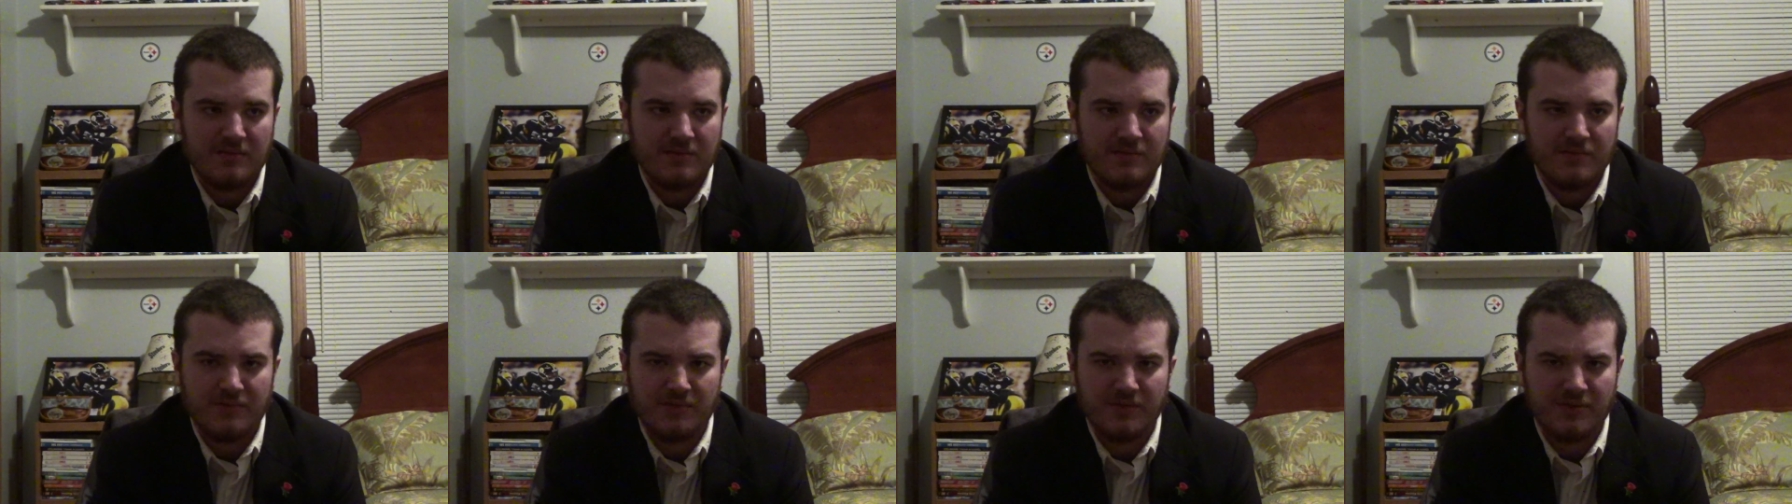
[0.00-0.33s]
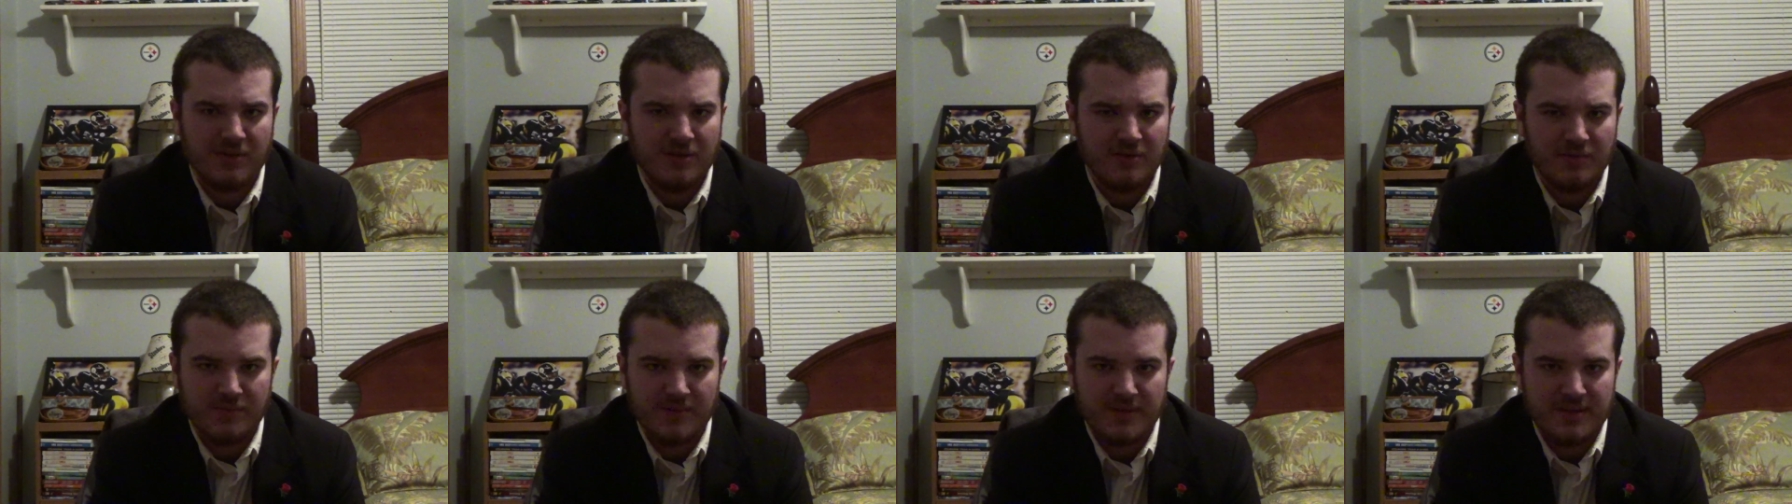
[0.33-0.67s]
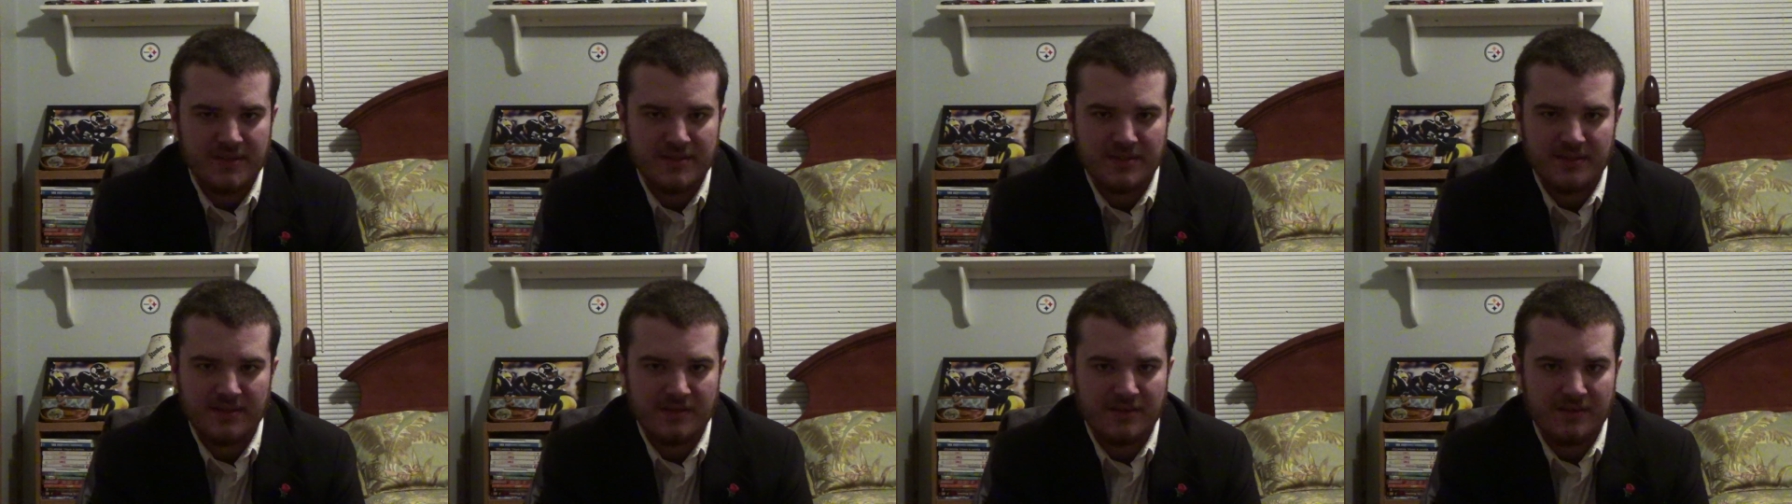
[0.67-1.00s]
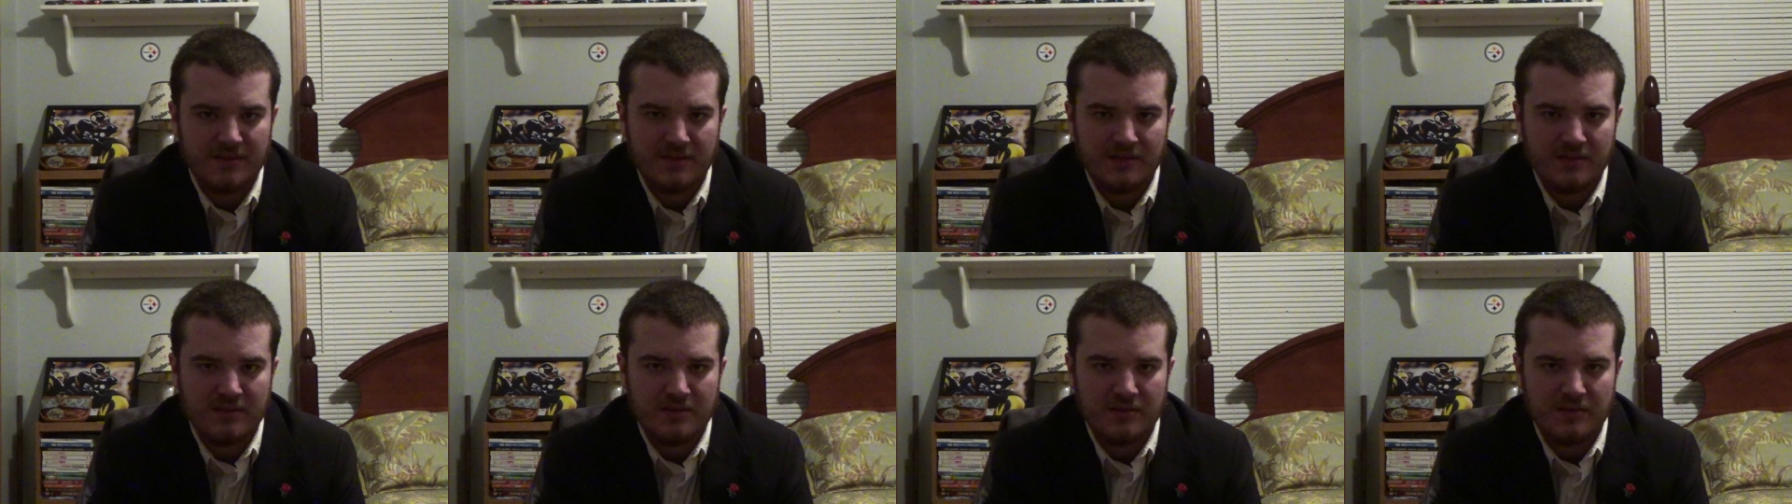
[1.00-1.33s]
for no reason
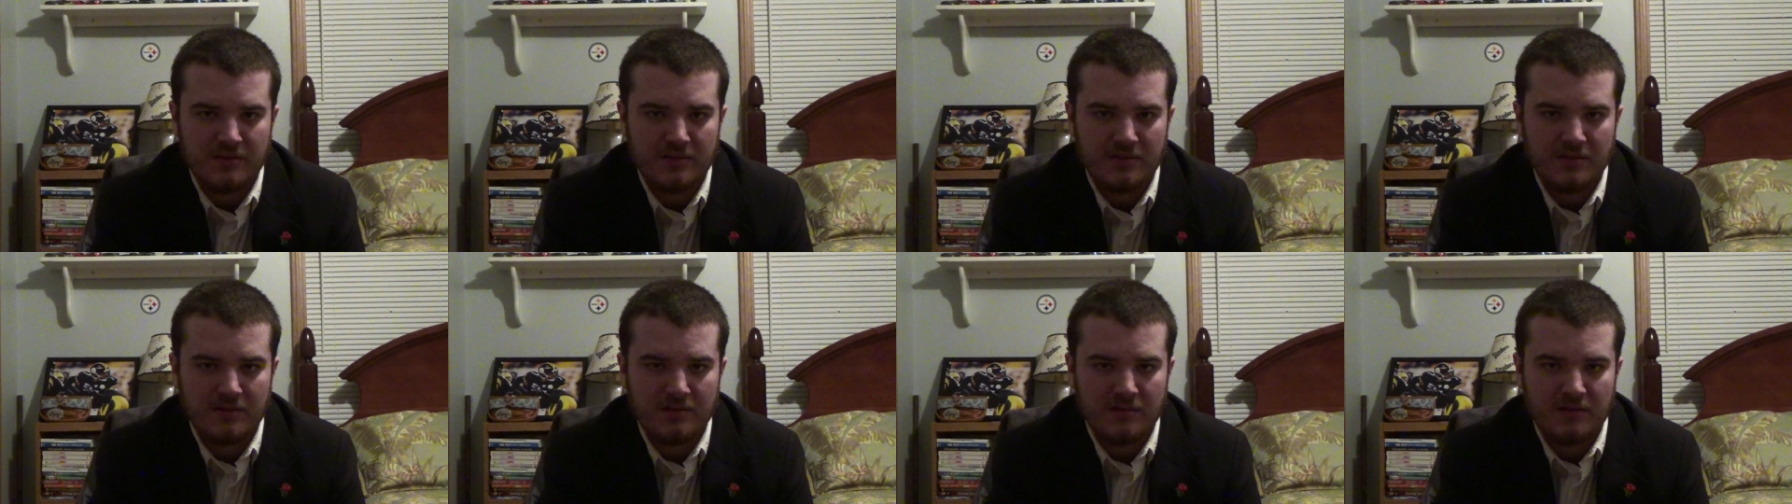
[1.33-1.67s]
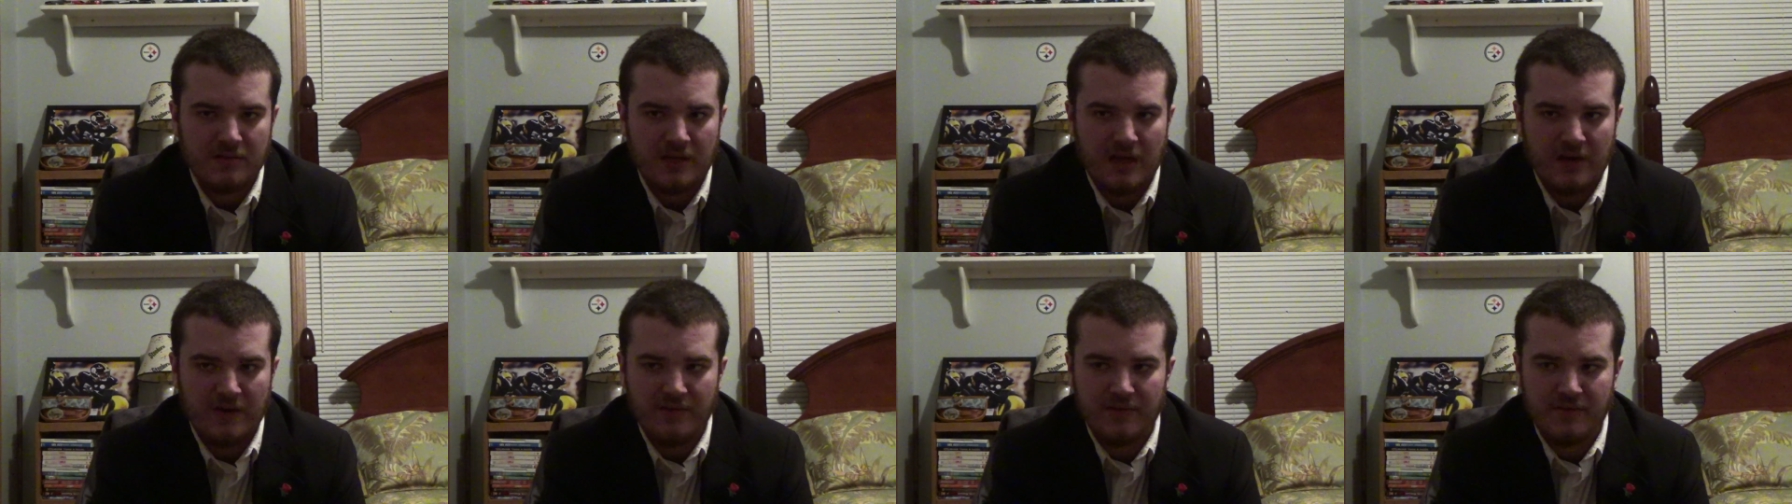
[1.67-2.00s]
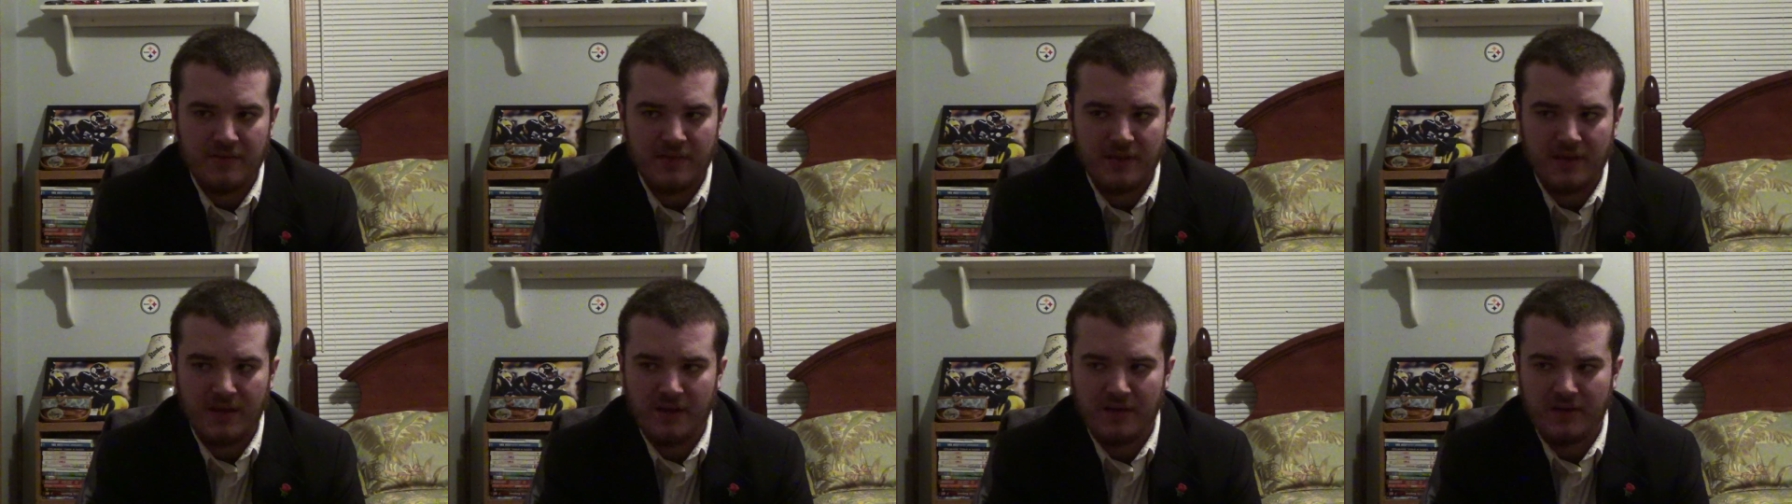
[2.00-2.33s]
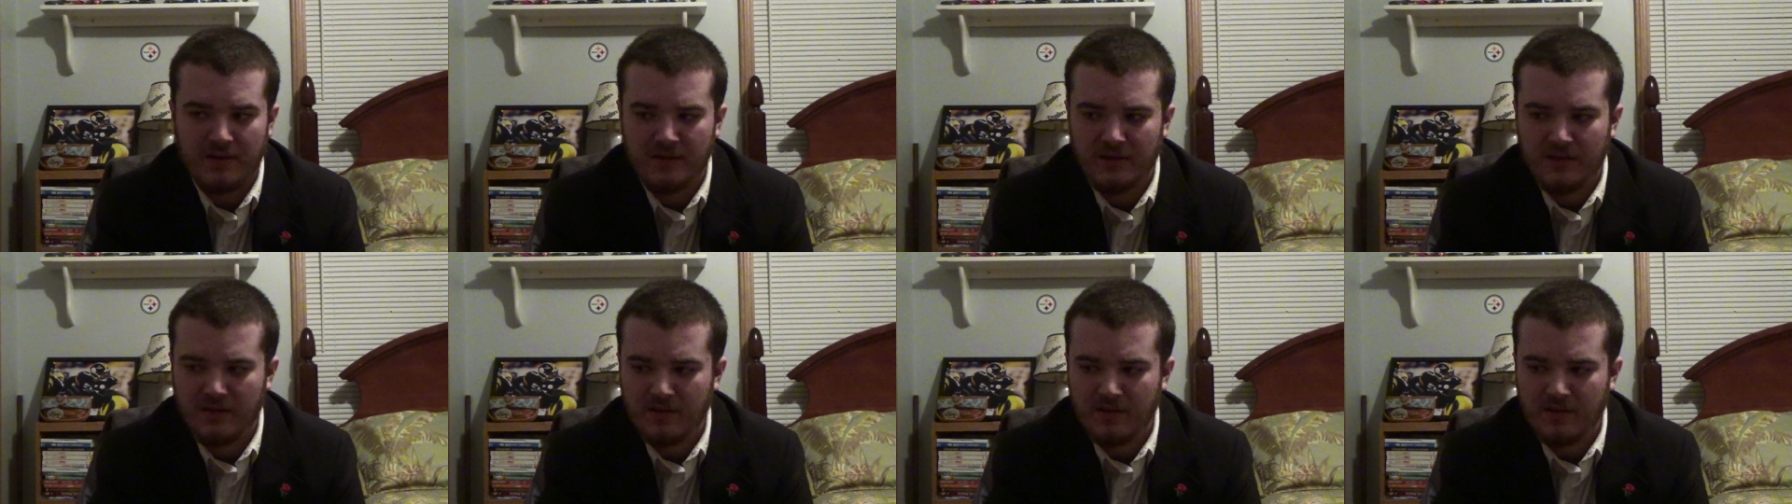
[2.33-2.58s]
everything